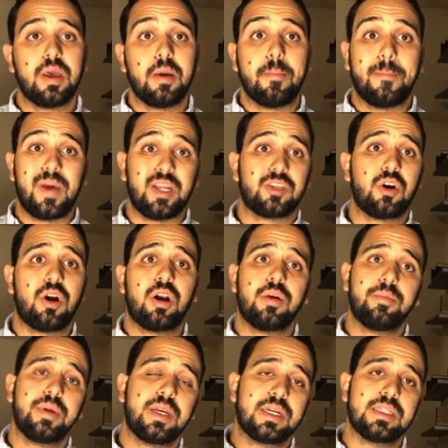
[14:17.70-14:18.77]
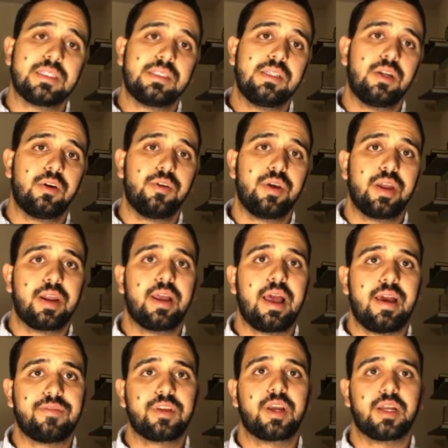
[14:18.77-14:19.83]
but it's hard because you're gonna have
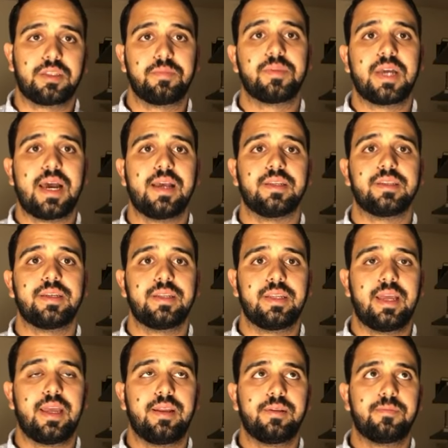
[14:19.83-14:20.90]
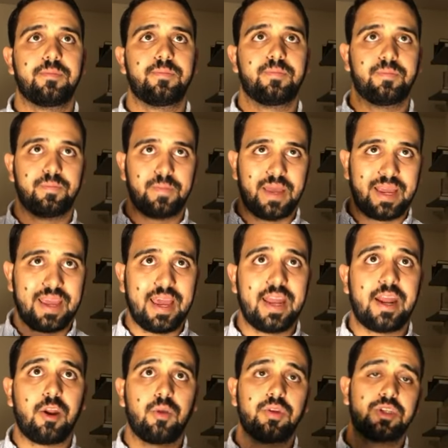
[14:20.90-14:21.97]
to cut some ties. And again, I
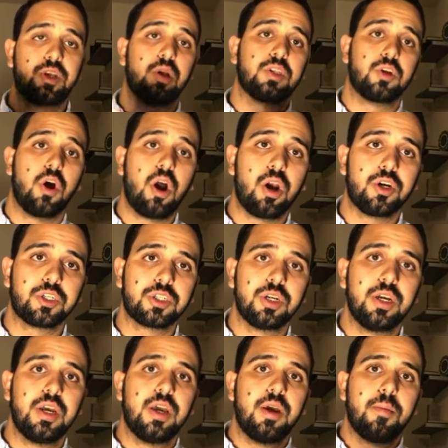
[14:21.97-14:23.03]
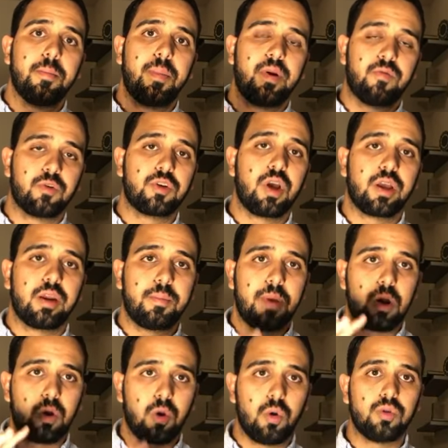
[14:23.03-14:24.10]
know this sounds harsh, but if we're talking about
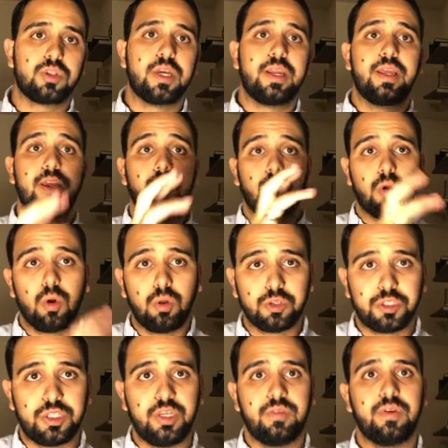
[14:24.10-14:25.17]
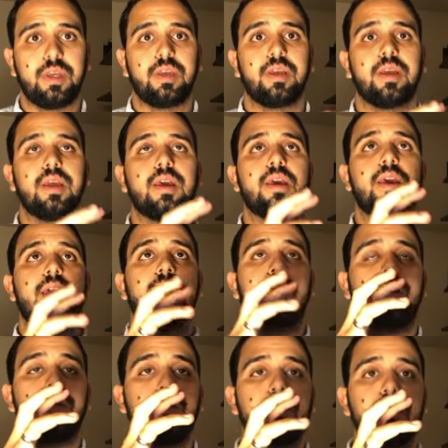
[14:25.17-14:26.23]
goal setting or goal achieving, and
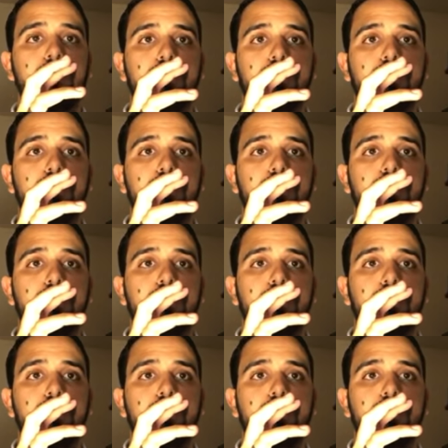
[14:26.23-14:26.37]
you've